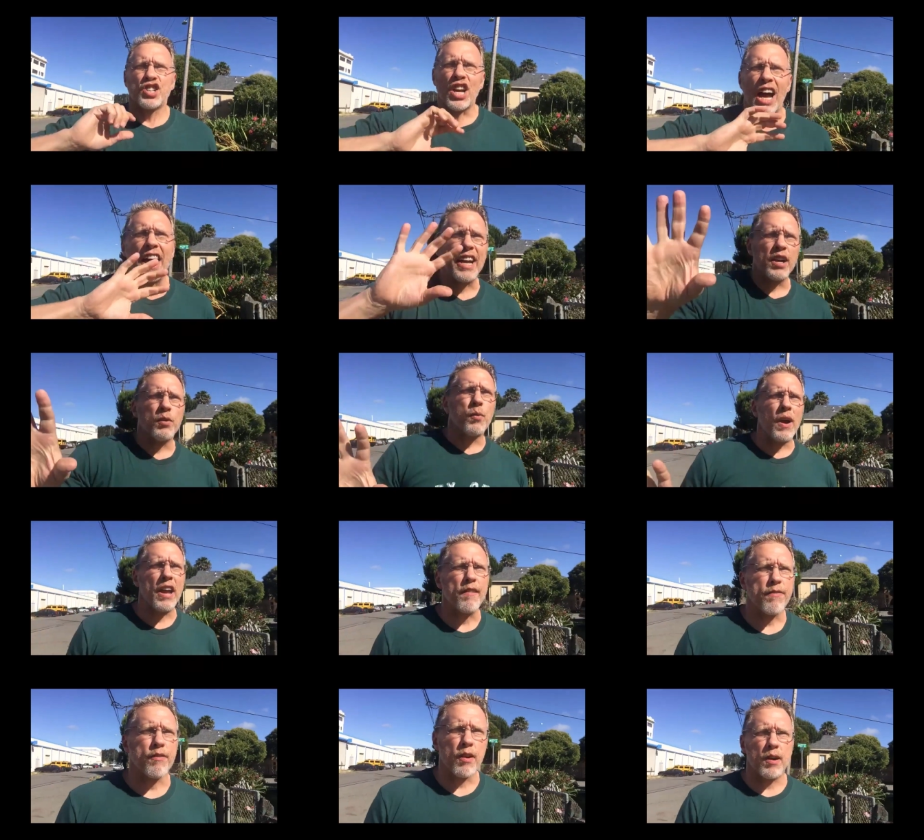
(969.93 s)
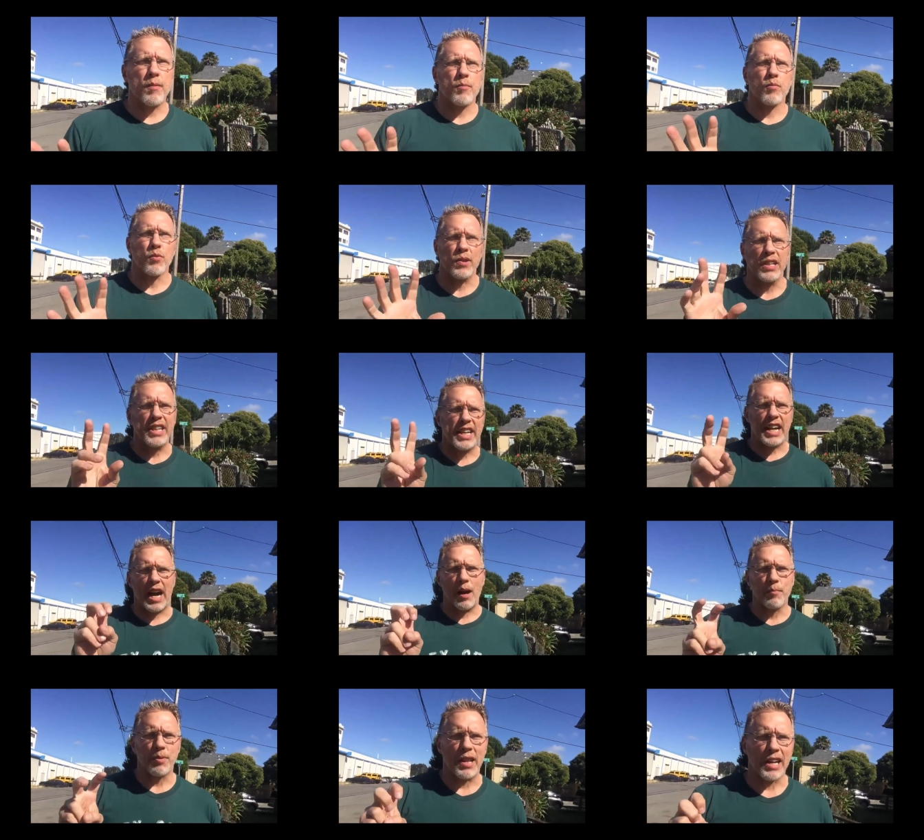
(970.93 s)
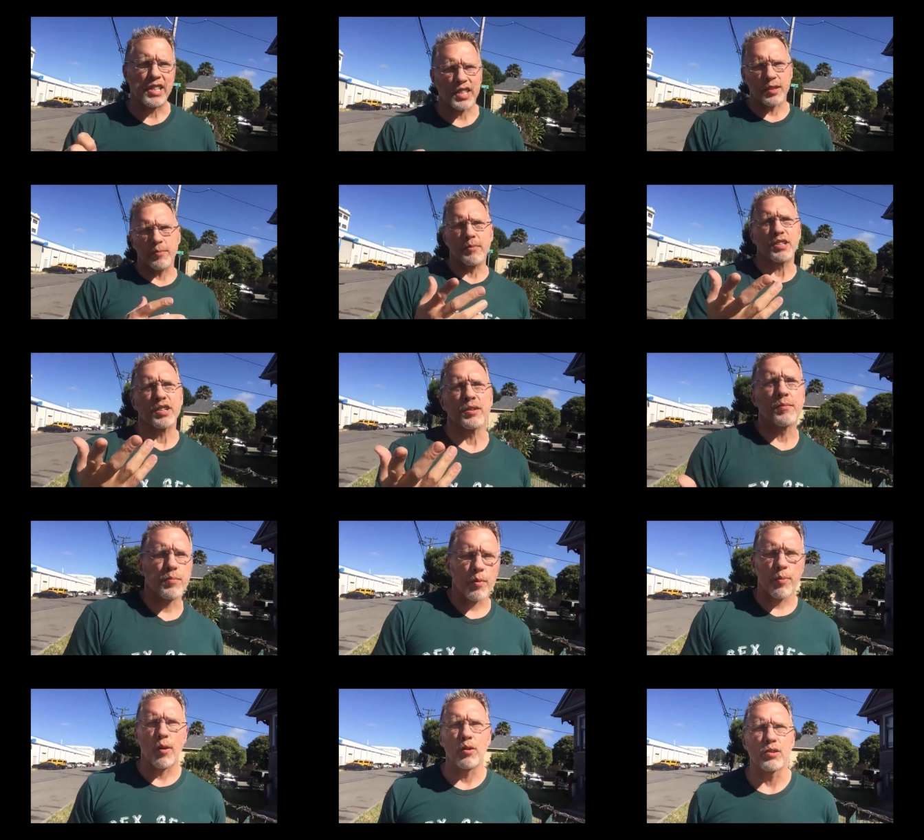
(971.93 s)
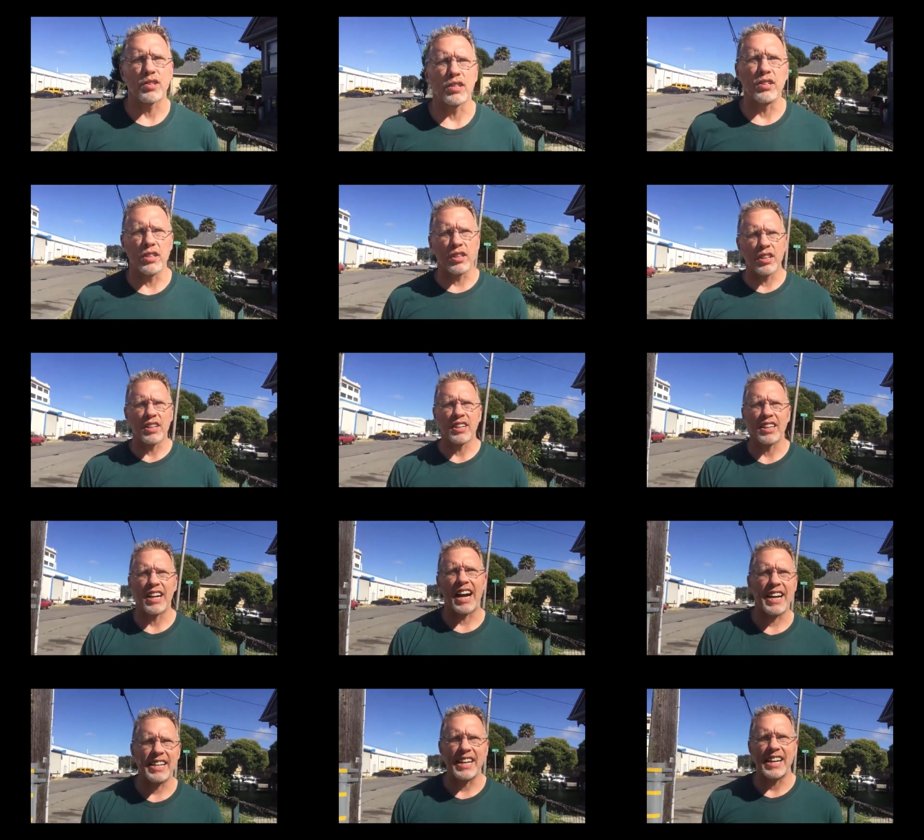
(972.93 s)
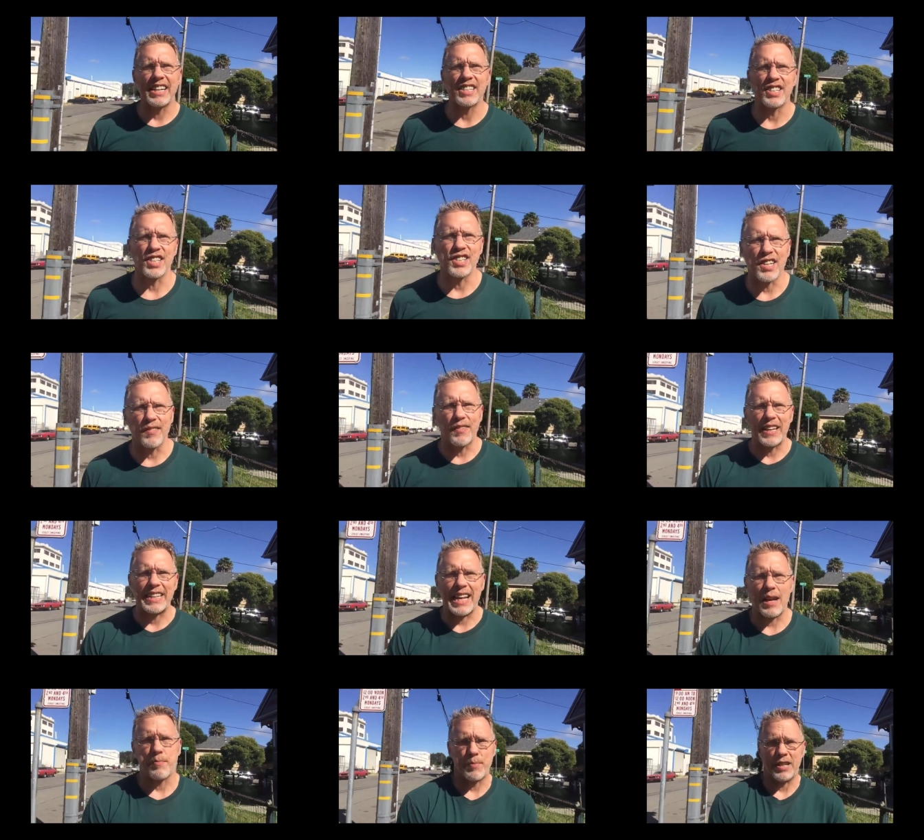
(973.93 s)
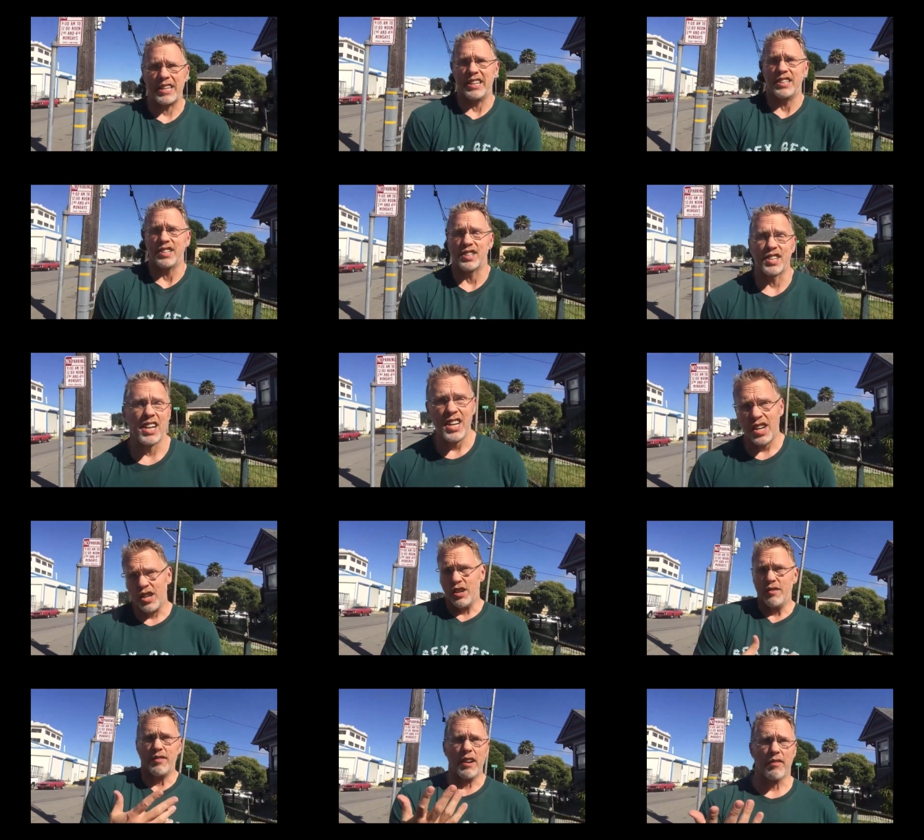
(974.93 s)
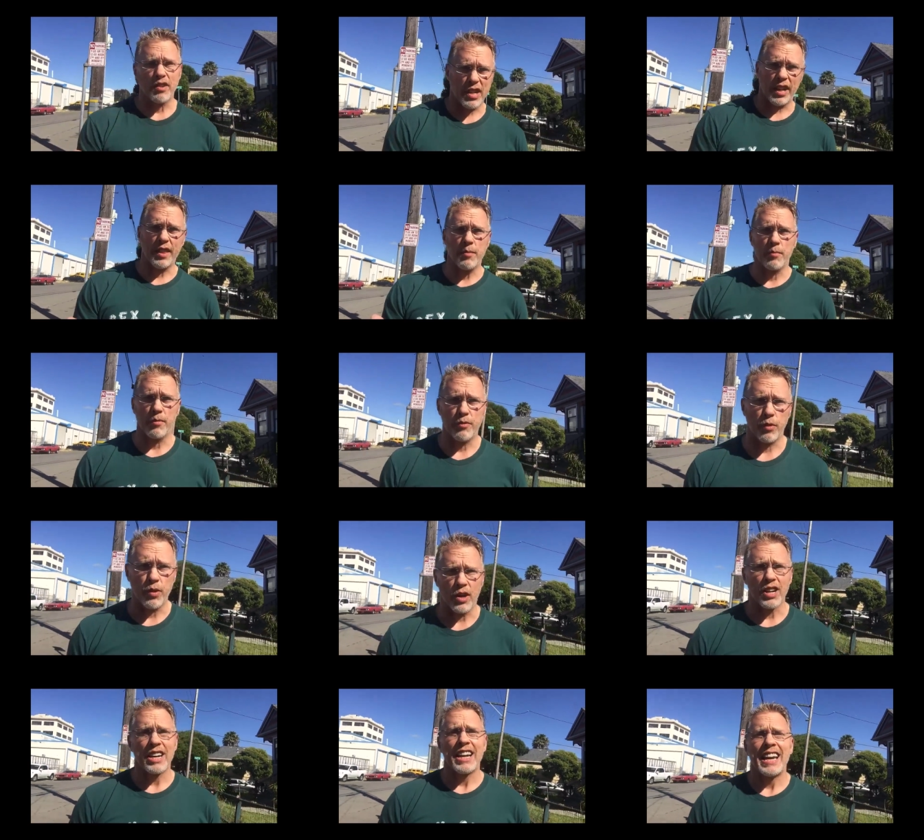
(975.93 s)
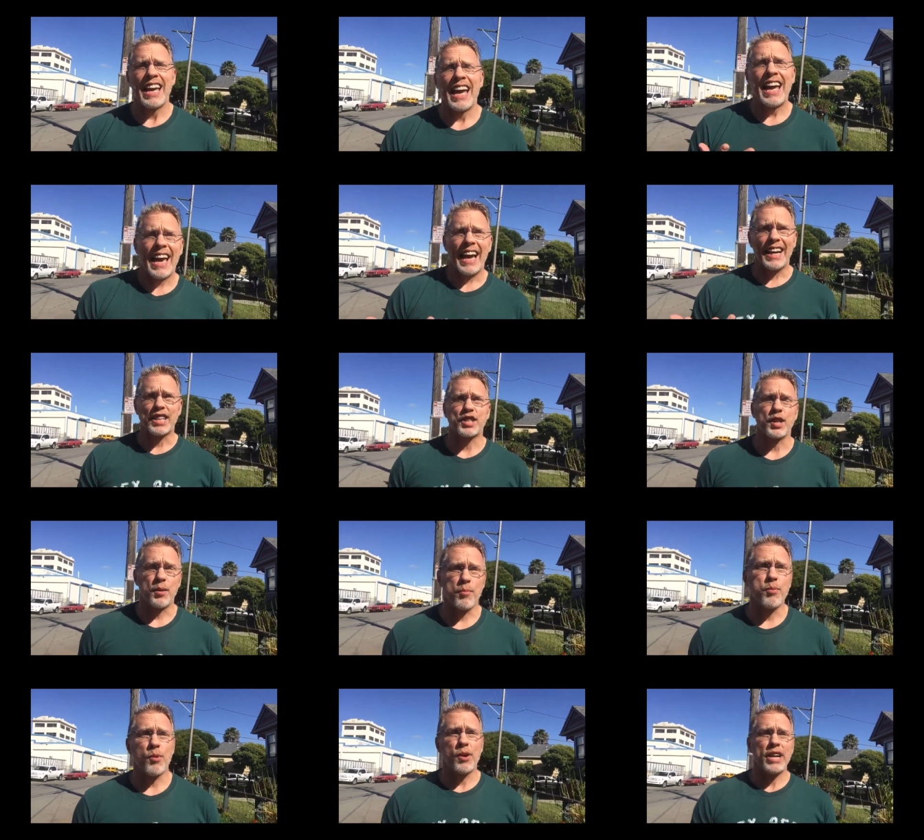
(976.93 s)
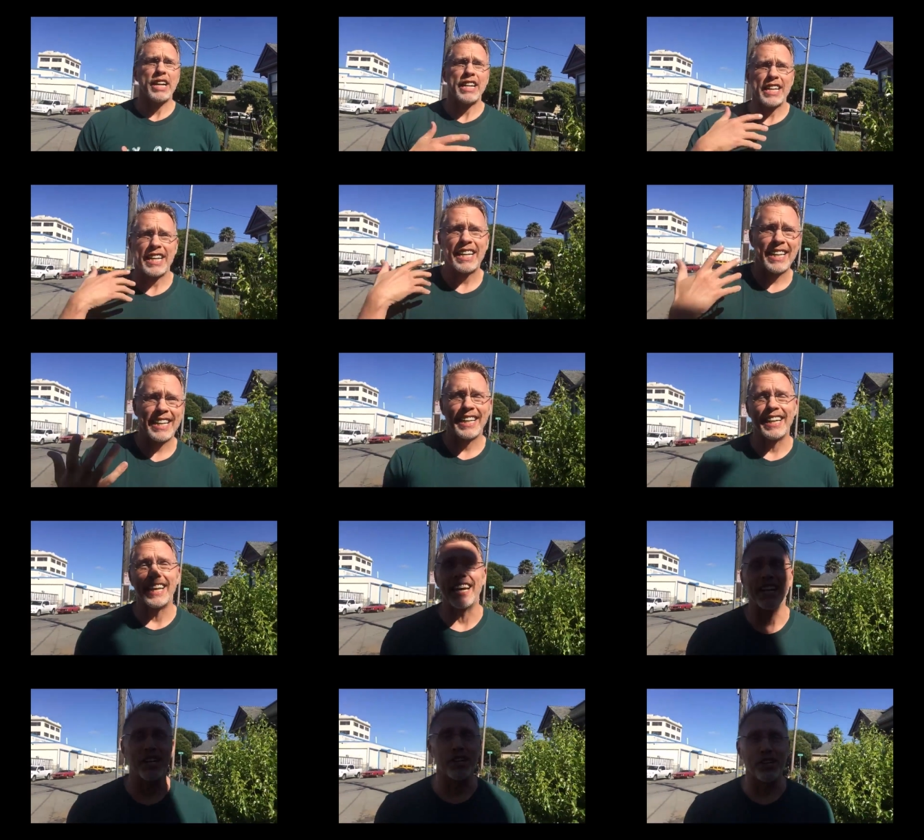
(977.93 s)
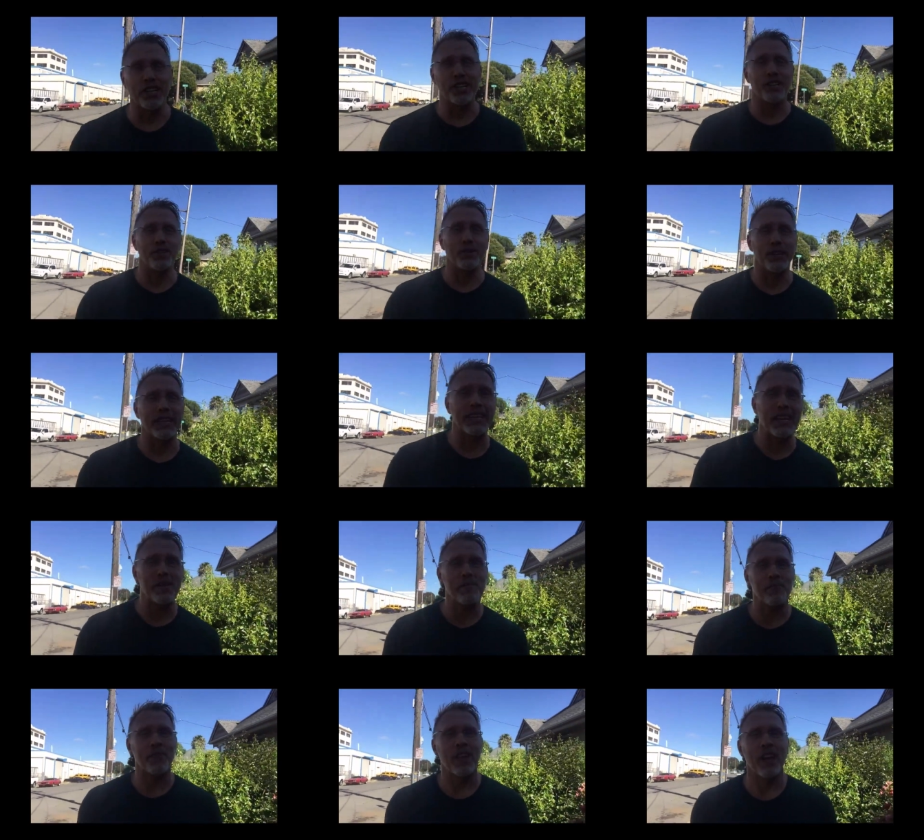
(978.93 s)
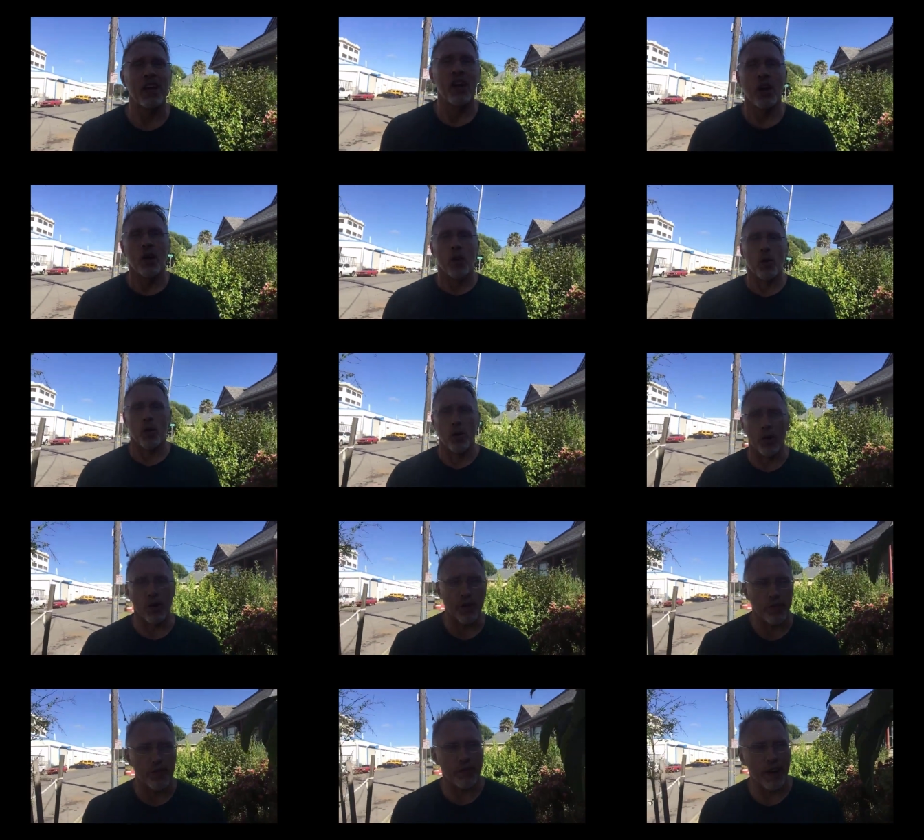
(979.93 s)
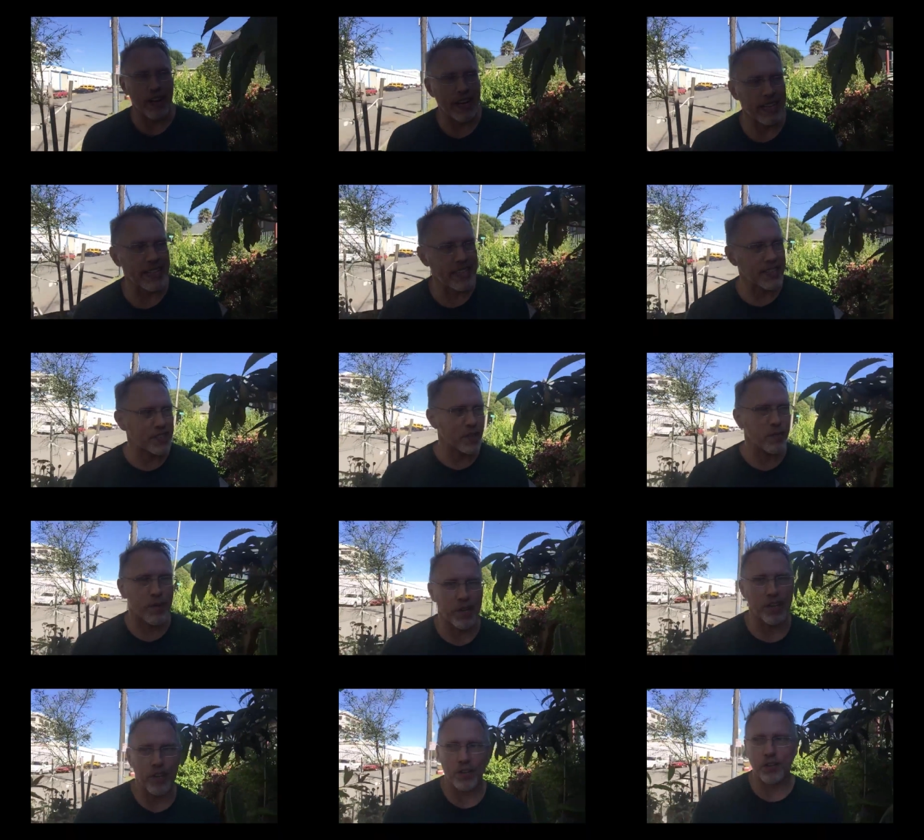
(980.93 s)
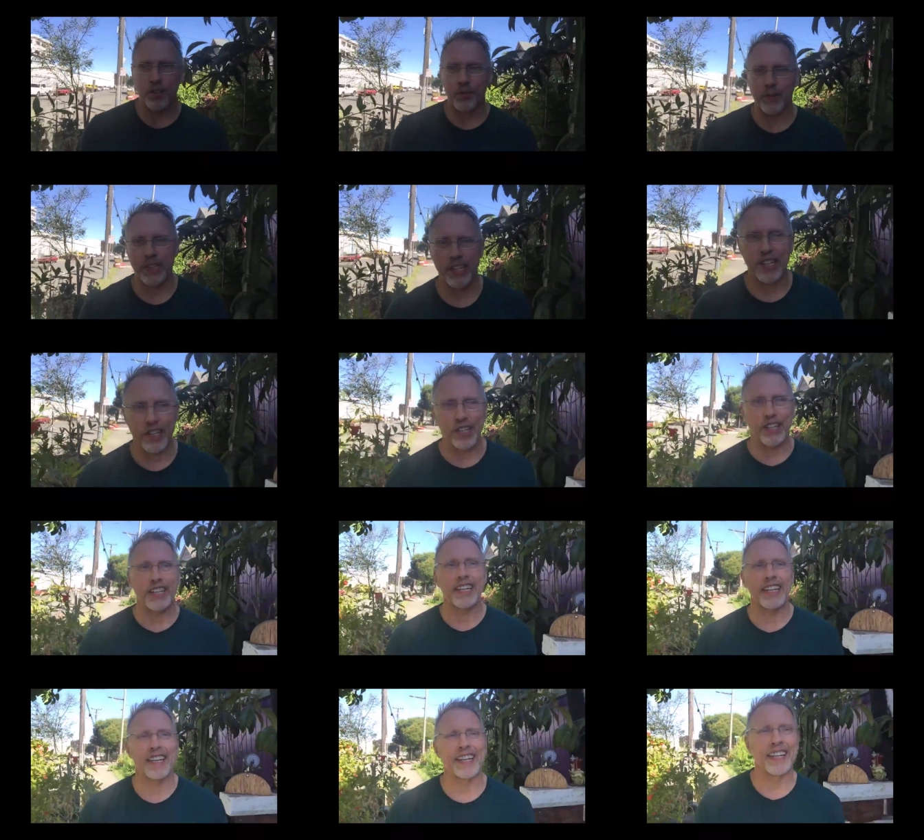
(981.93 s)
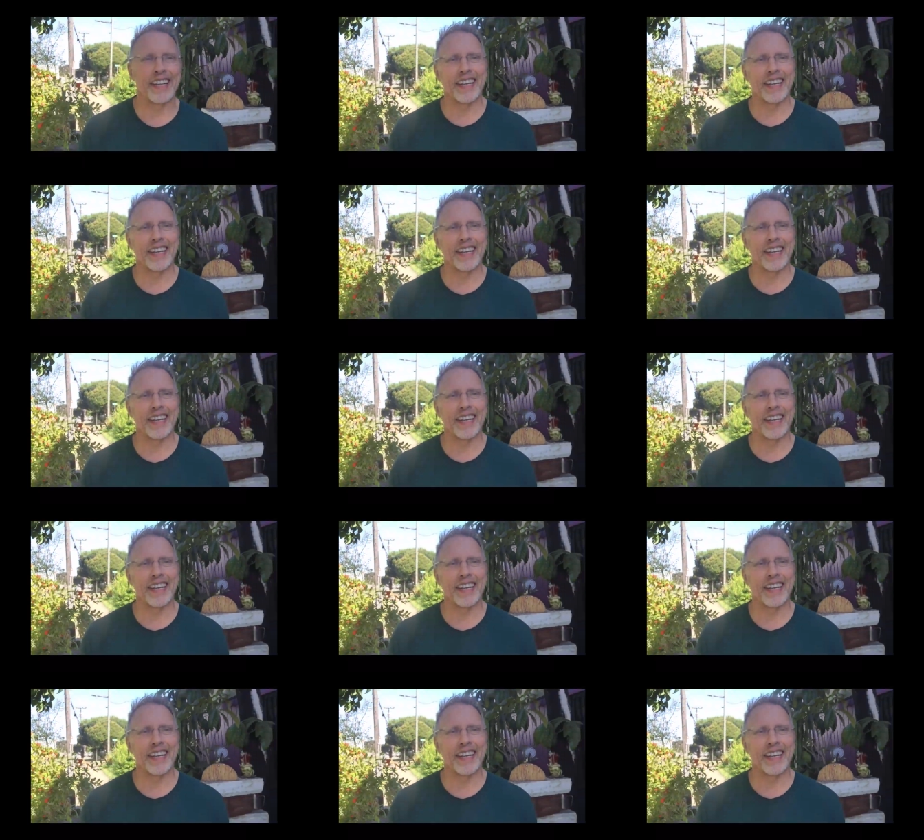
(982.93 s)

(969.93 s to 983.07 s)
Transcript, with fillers: shying away from really complex submission proposal guidelines and stuff like that because you've never done them before. At some point, get good at doing them or find somebody who's really good